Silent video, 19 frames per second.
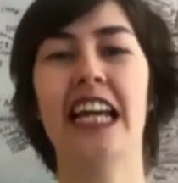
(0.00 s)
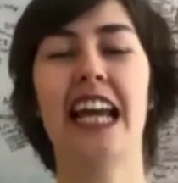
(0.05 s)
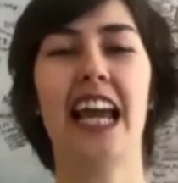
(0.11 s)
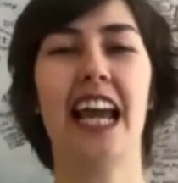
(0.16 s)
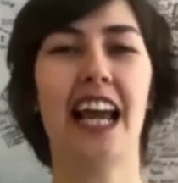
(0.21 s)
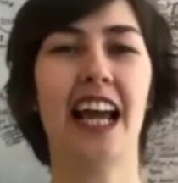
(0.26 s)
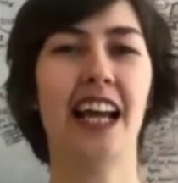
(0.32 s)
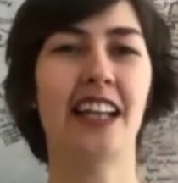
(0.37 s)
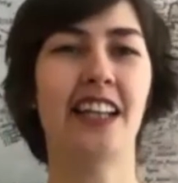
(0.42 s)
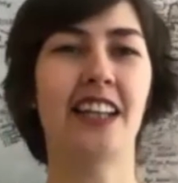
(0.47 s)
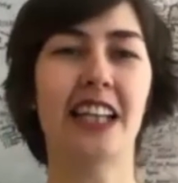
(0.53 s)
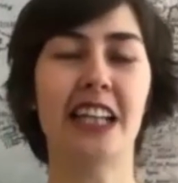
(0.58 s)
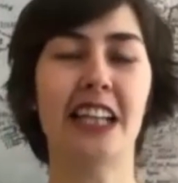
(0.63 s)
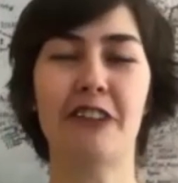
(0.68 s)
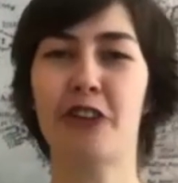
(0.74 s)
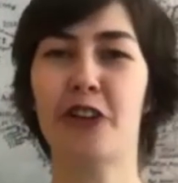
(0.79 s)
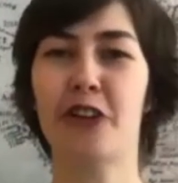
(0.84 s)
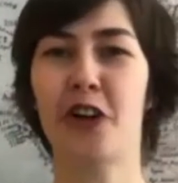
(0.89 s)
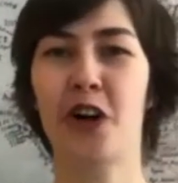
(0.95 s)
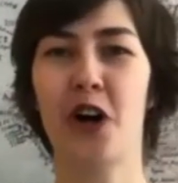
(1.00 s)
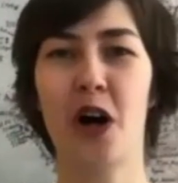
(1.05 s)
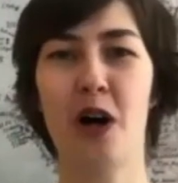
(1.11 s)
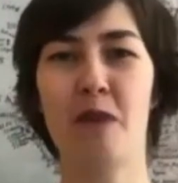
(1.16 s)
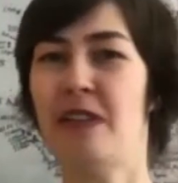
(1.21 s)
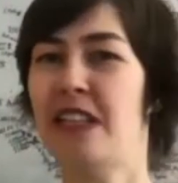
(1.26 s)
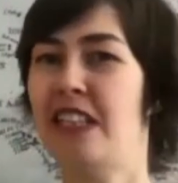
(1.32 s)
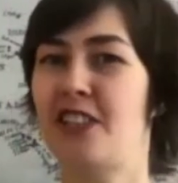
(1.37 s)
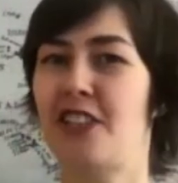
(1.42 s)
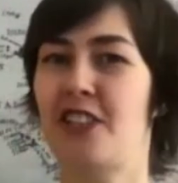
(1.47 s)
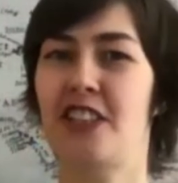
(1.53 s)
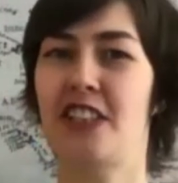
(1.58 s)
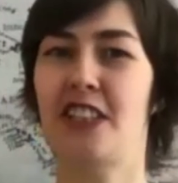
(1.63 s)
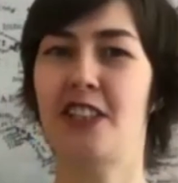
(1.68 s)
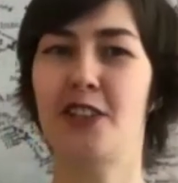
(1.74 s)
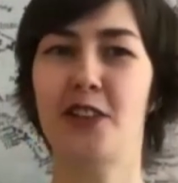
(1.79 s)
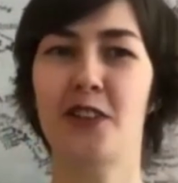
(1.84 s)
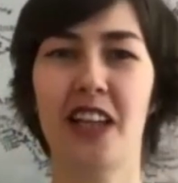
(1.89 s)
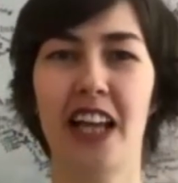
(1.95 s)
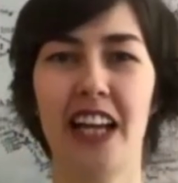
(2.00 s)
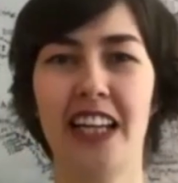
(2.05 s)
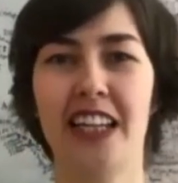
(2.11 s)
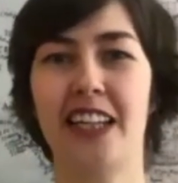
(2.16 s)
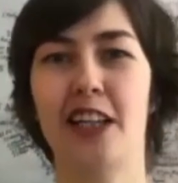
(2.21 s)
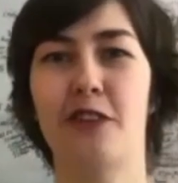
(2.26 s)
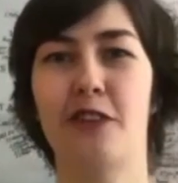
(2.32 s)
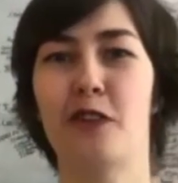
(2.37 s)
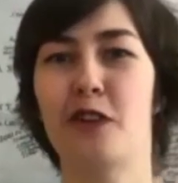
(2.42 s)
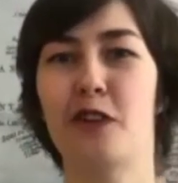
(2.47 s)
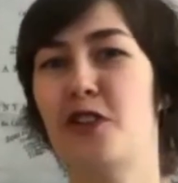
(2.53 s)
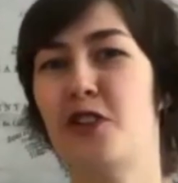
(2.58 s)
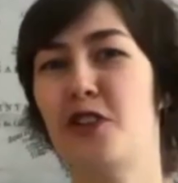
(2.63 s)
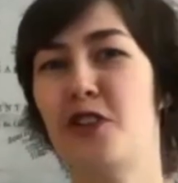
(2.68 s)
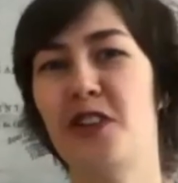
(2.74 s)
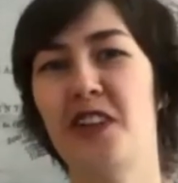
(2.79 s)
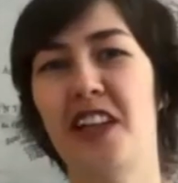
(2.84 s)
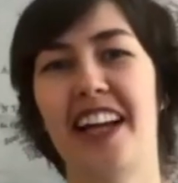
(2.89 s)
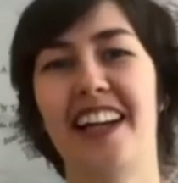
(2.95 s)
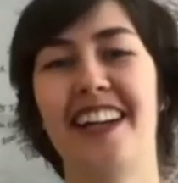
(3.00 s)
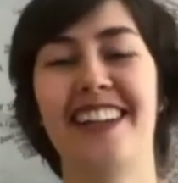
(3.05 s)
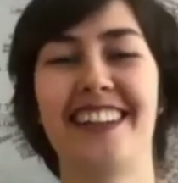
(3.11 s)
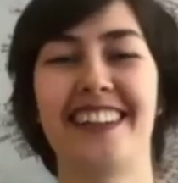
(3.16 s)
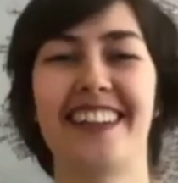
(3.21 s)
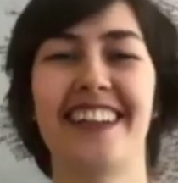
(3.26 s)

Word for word: and leave your comments. Did you like it? What did you like?